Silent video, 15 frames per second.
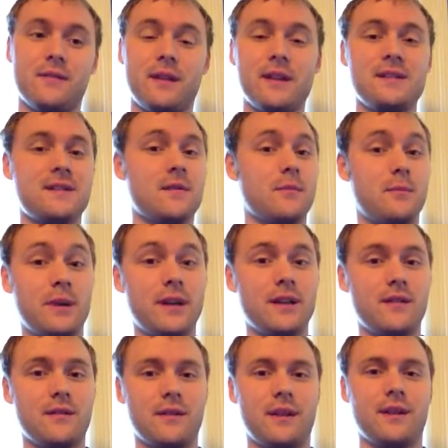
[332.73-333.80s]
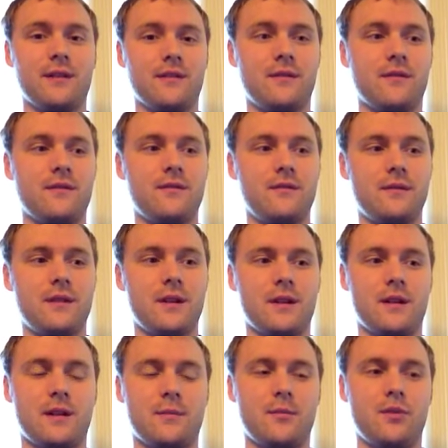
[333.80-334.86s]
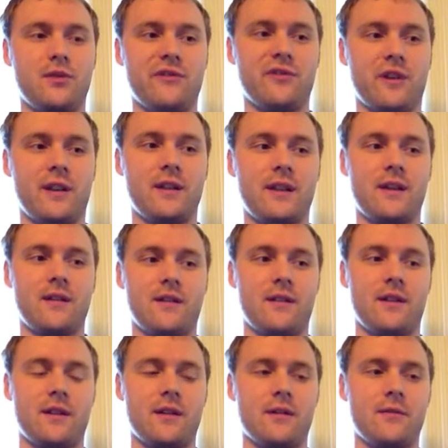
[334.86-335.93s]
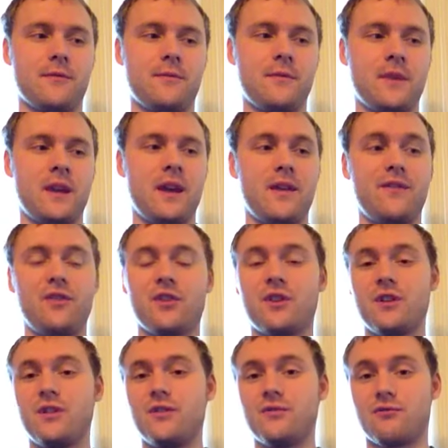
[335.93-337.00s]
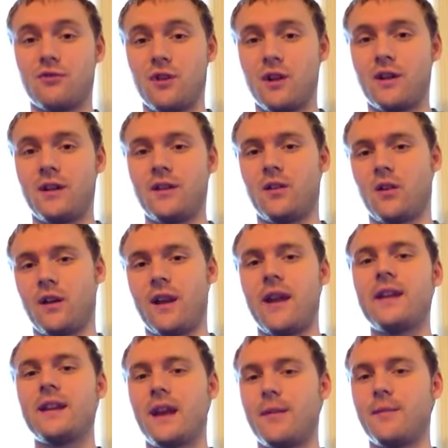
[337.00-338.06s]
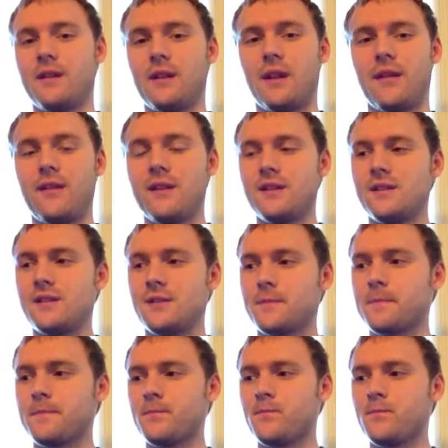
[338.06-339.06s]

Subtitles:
that's a big illegal move right there, If you're going to run an arcade cabinet like this,